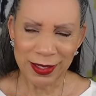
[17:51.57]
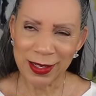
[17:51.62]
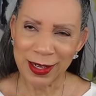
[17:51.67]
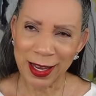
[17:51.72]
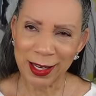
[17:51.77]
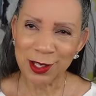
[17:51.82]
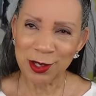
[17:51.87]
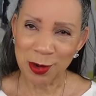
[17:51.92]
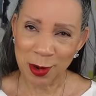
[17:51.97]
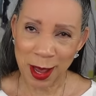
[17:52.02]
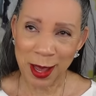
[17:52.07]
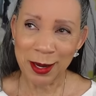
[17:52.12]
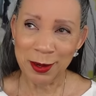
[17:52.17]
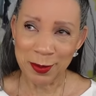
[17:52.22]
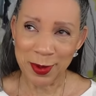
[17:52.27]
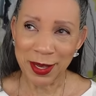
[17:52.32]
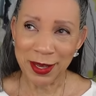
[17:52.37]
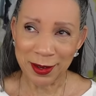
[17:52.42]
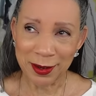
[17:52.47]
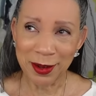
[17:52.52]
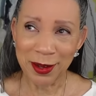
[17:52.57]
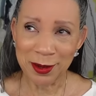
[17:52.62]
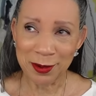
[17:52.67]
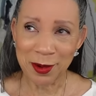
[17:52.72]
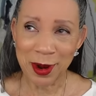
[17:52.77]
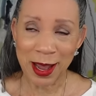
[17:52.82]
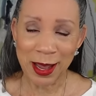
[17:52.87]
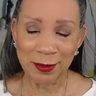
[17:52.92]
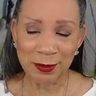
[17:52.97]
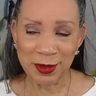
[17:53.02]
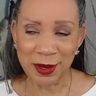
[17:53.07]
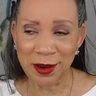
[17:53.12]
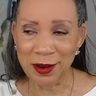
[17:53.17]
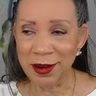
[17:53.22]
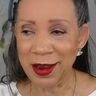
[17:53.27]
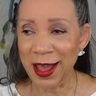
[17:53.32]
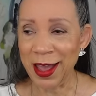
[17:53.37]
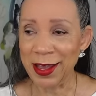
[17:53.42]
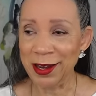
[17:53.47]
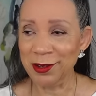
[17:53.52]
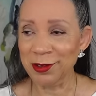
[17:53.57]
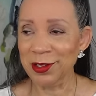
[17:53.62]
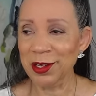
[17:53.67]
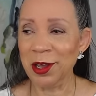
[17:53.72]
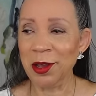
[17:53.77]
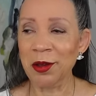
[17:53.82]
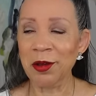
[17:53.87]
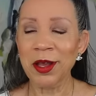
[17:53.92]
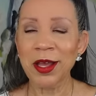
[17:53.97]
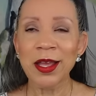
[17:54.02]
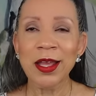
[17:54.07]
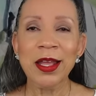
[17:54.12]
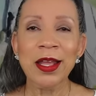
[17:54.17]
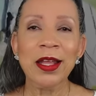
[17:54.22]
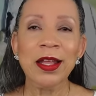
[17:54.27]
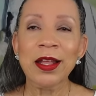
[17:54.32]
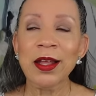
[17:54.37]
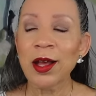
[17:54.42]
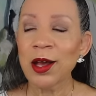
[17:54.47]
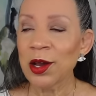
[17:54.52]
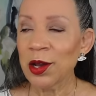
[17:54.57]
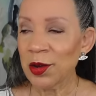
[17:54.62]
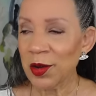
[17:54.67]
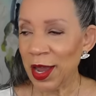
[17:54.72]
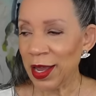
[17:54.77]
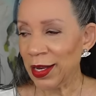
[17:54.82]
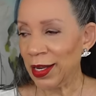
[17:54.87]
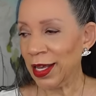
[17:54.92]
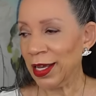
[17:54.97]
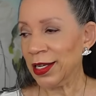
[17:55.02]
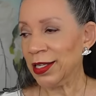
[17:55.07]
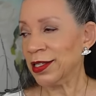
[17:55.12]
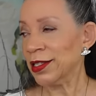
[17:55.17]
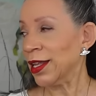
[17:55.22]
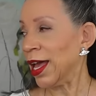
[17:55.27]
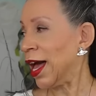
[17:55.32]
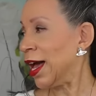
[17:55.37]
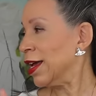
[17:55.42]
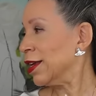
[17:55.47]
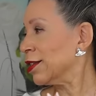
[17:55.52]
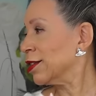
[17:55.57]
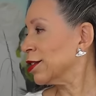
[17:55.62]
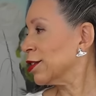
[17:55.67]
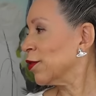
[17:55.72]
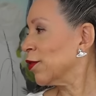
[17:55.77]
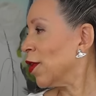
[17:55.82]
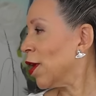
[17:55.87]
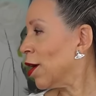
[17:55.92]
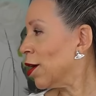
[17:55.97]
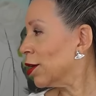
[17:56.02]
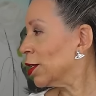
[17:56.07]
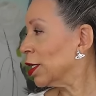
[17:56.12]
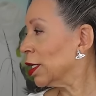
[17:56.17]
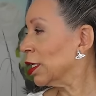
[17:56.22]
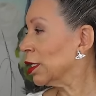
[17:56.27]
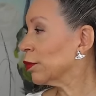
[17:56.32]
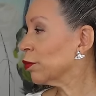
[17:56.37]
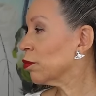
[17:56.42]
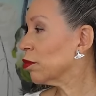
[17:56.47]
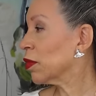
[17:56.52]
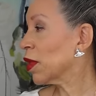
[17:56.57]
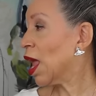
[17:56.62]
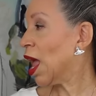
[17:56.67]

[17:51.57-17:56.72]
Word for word: did I try to make a, a rhyme there? I don't know. All right, ladies, the ice is falling.